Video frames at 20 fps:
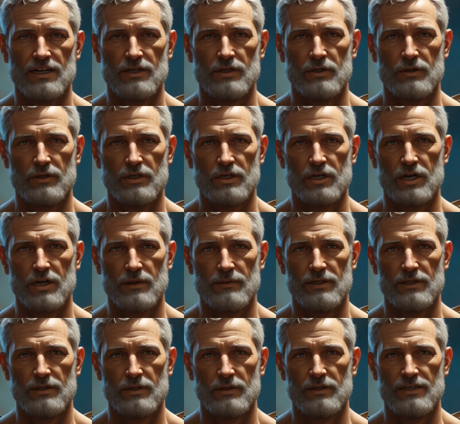Your job
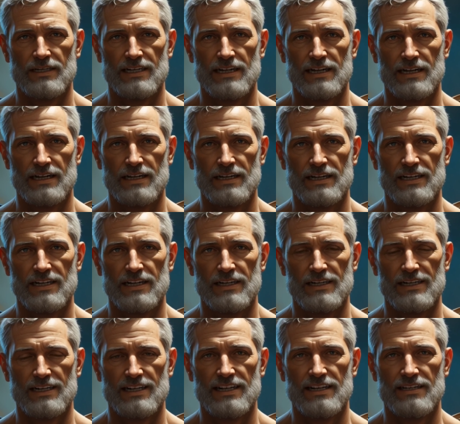is to see
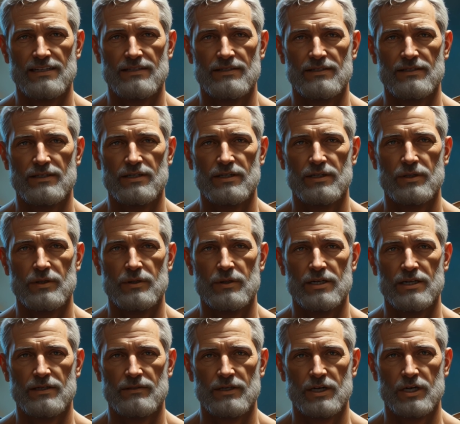clearly, to
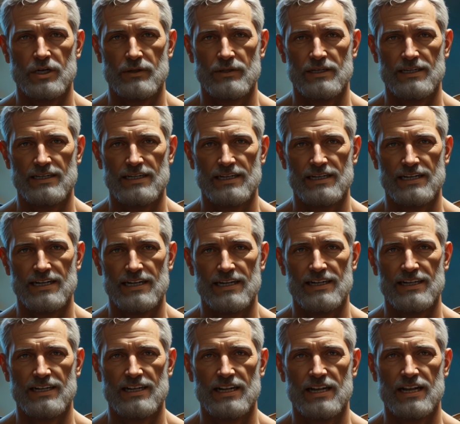live honestly,
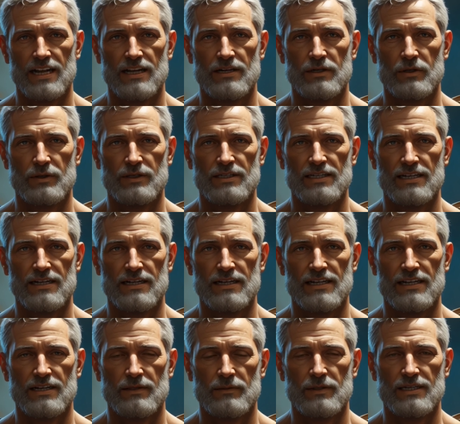and to think
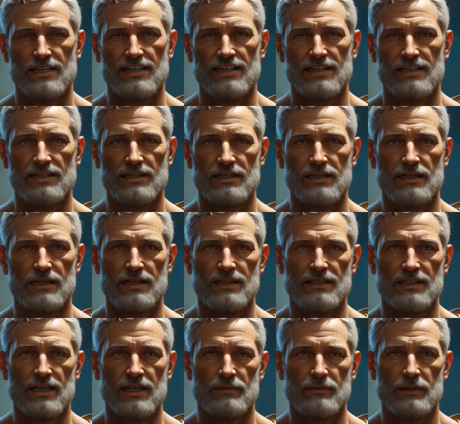deeply.
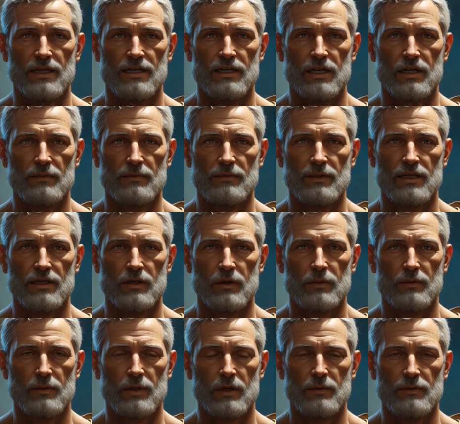That may not make you
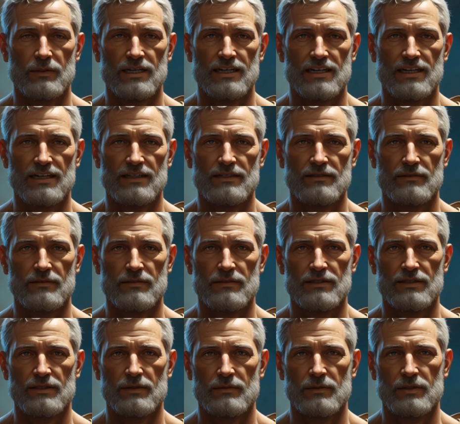popular,
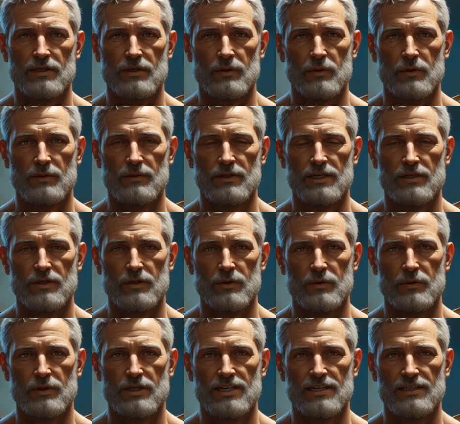but it will make you
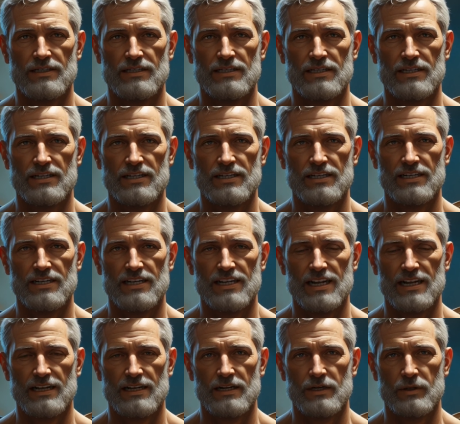real.
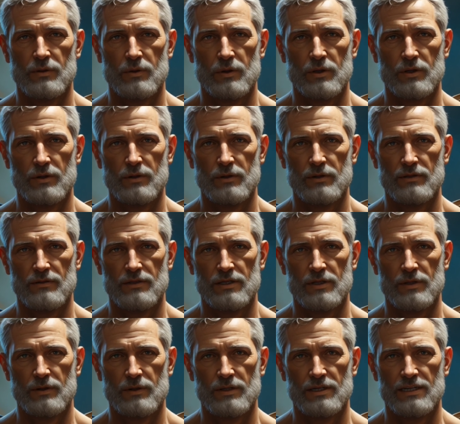And in a world of
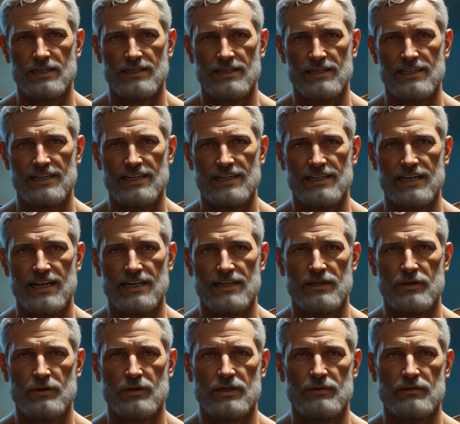illusions, that
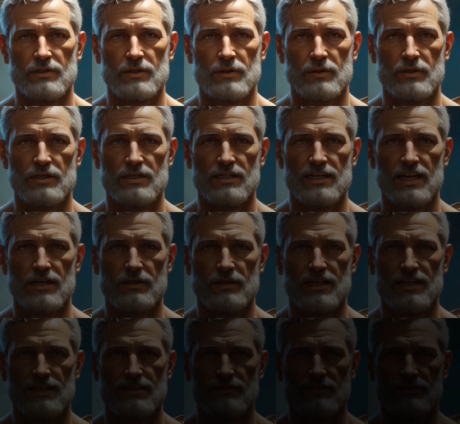is revolutionary.